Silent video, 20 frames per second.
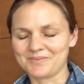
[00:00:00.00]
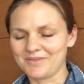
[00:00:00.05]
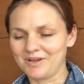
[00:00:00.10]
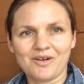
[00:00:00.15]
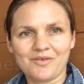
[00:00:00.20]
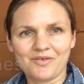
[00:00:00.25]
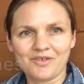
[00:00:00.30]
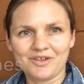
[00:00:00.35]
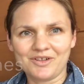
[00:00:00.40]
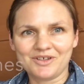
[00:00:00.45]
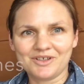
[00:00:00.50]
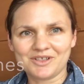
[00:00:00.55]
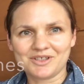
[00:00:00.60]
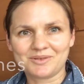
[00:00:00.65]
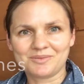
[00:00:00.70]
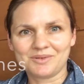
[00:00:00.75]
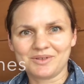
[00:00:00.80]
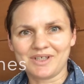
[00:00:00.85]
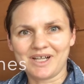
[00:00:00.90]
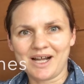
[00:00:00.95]
Often the
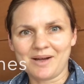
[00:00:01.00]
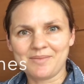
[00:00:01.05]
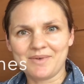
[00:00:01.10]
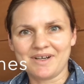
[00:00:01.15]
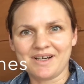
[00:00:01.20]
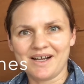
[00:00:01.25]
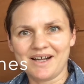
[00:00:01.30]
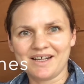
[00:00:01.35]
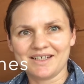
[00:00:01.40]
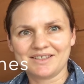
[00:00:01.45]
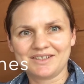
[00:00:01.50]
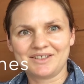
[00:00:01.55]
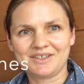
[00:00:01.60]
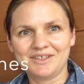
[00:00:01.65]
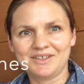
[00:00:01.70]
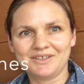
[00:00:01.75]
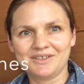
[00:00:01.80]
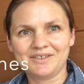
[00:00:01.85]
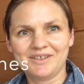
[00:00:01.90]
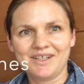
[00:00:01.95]
nurse will come and ask
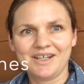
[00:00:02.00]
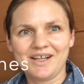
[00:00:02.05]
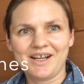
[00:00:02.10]
you,